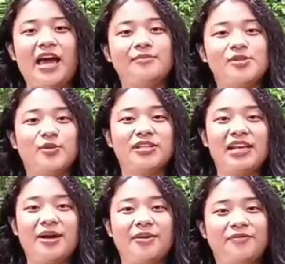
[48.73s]
I'm
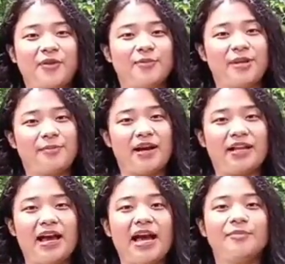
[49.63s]
Sony Lama from
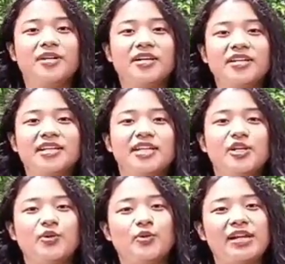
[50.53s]
Nepal. I'm
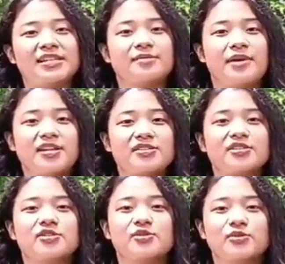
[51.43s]
currently enrolled as a
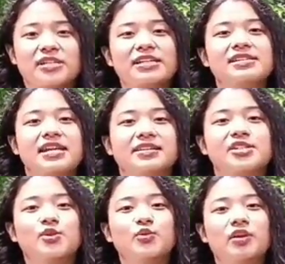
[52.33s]
master's student at
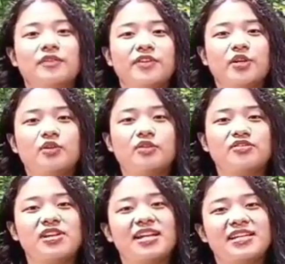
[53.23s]
the School of
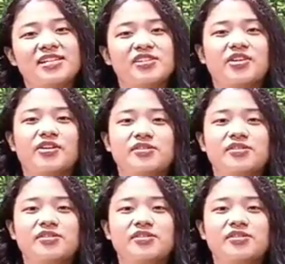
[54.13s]
Ecology and Nature